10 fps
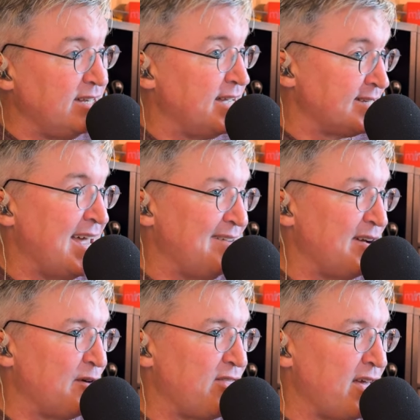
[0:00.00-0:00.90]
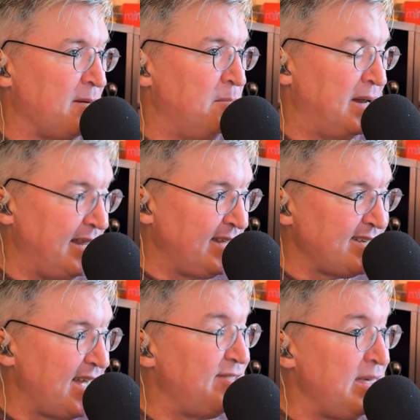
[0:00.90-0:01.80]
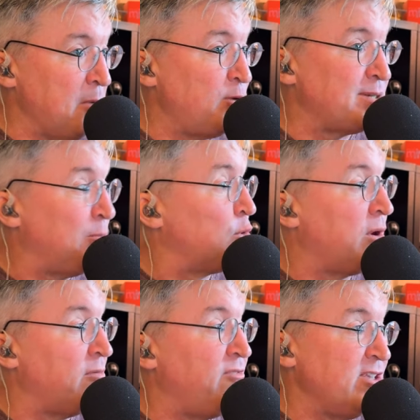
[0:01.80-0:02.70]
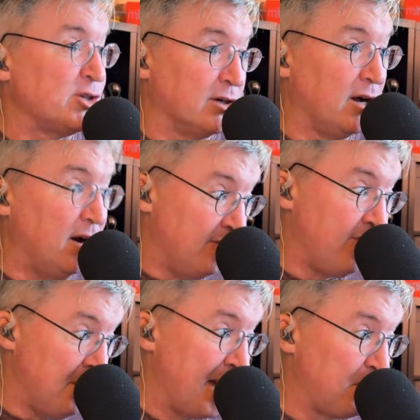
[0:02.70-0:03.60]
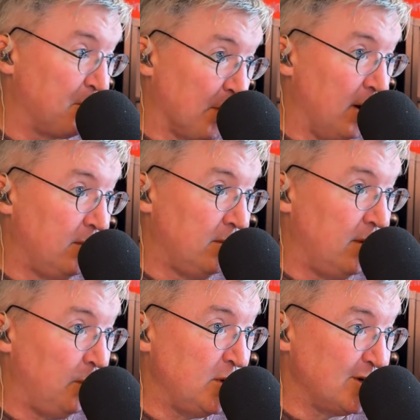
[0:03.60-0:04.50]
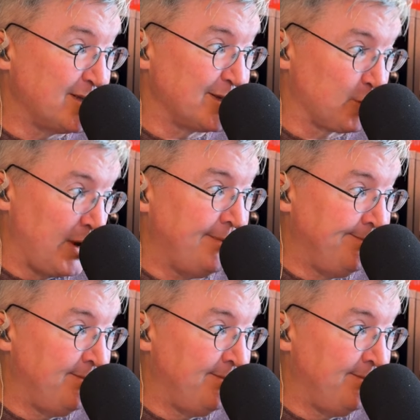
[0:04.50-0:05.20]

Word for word: It doesn't have everything, but it does have the most important feature of the MacBook Pro, which is the screen.